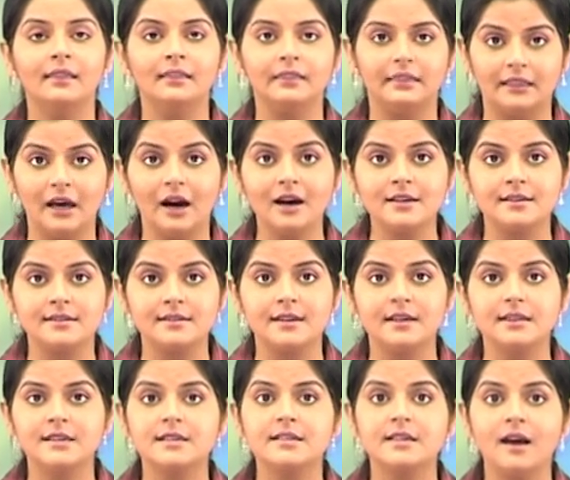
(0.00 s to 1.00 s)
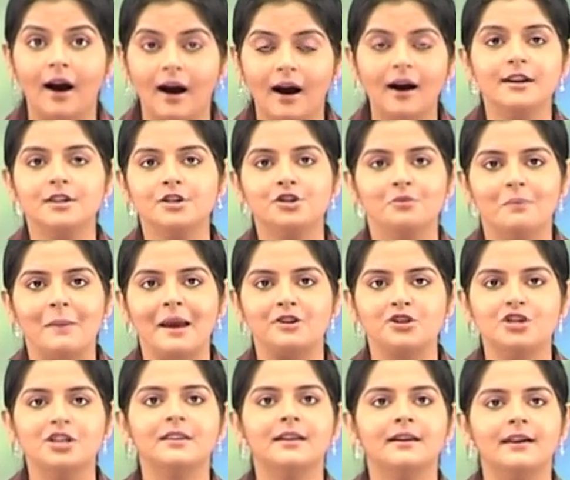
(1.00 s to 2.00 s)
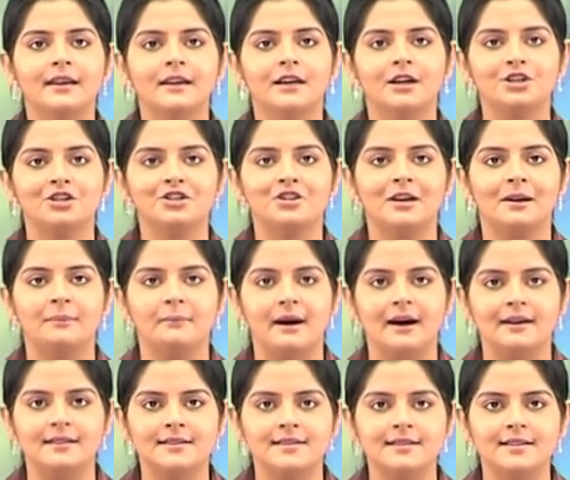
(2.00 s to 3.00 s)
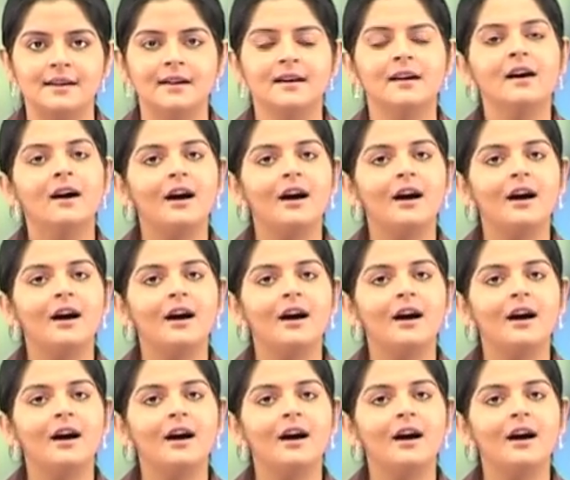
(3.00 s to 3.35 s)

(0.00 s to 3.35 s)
Thus, it is hard to measure the inertial mass.